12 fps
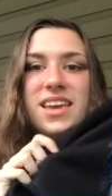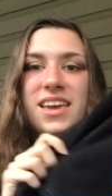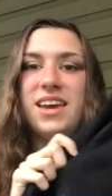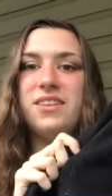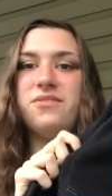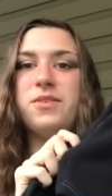
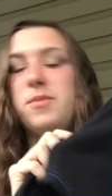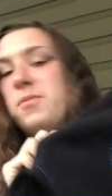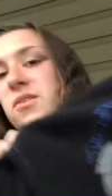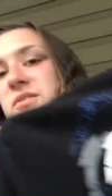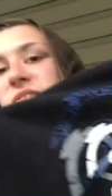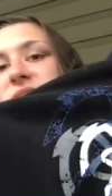and it fit me
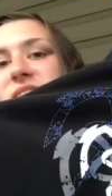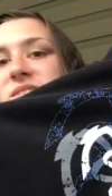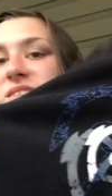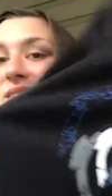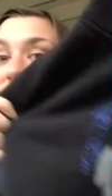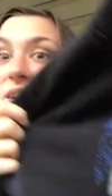perfectly.
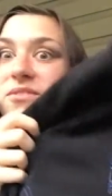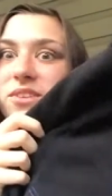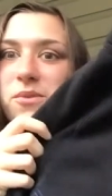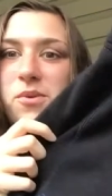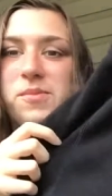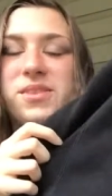So this is
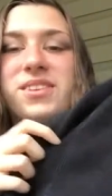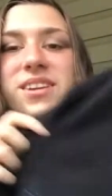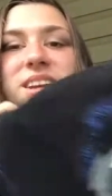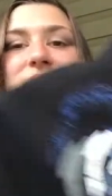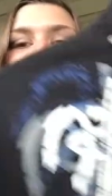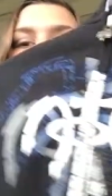definitely a woman's
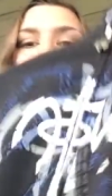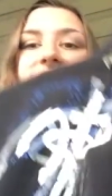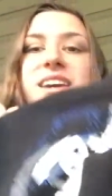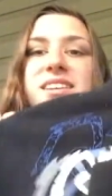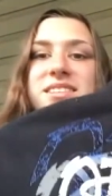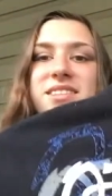hoodie, but I
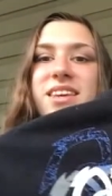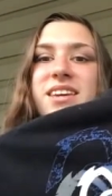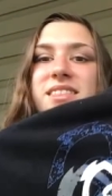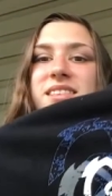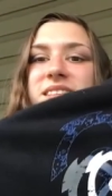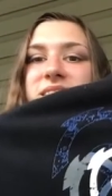guess like
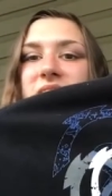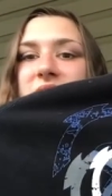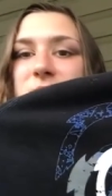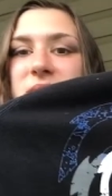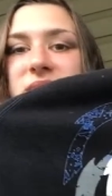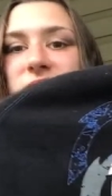the
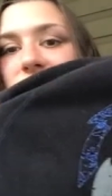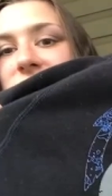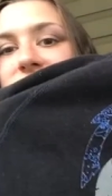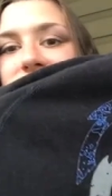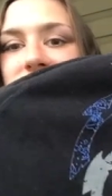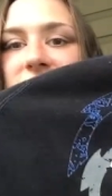design makes it look
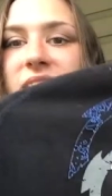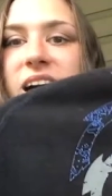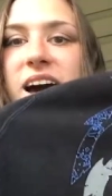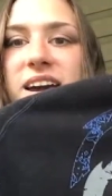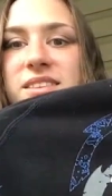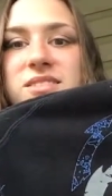like it's like a
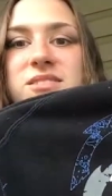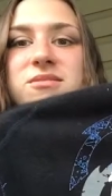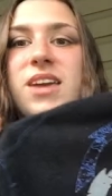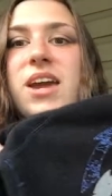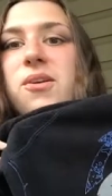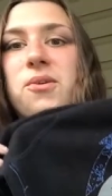guy's
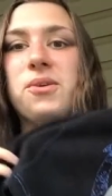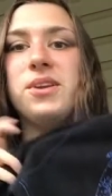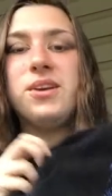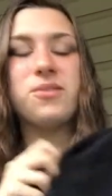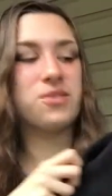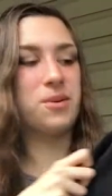skater
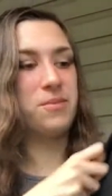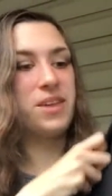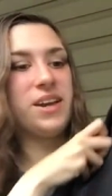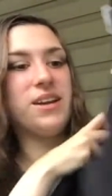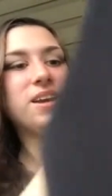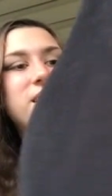hoodie or
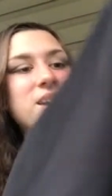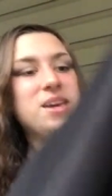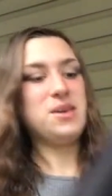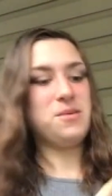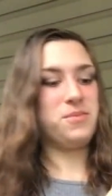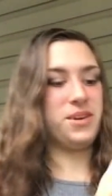something.
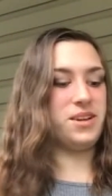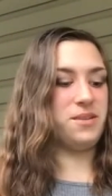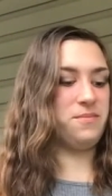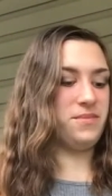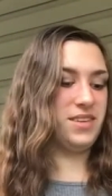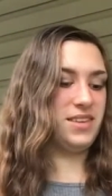But
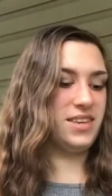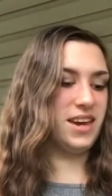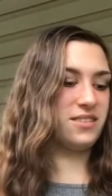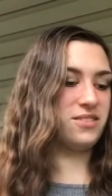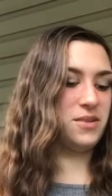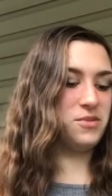
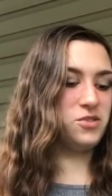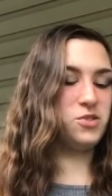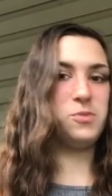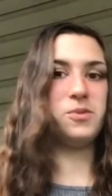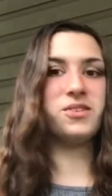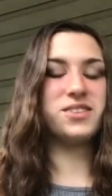yes, I was
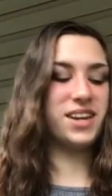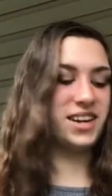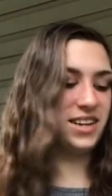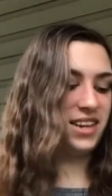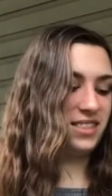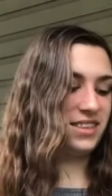super excited
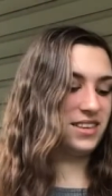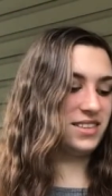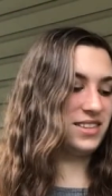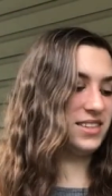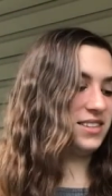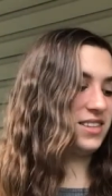to get
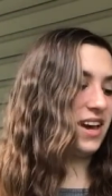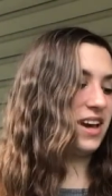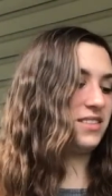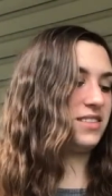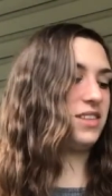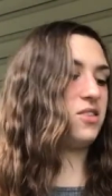this. It just
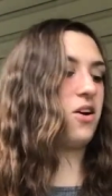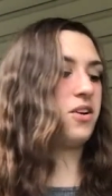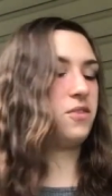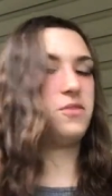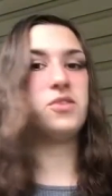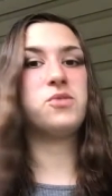has the Not
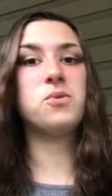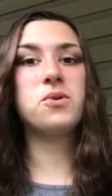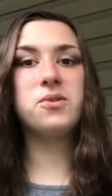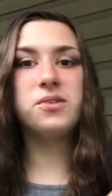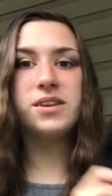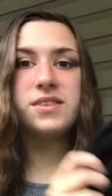of This
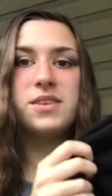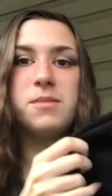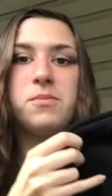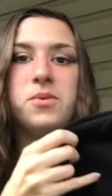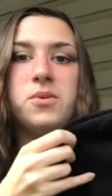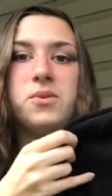World
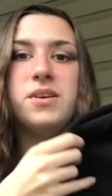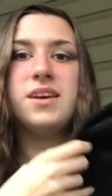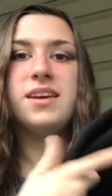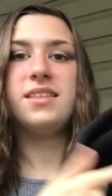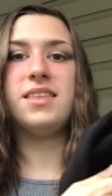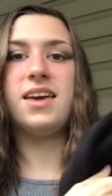symbol,
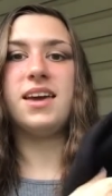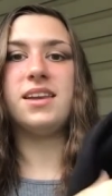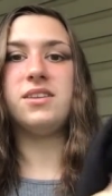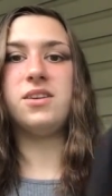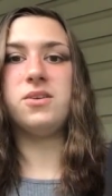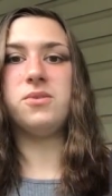the
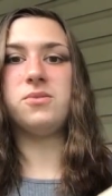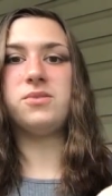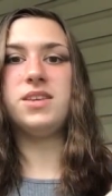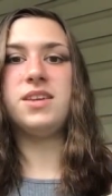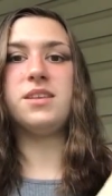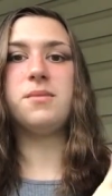
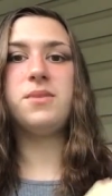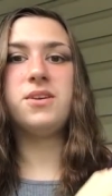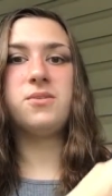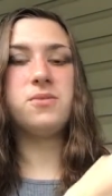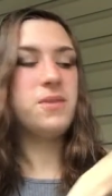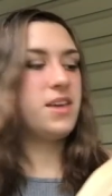NOTW,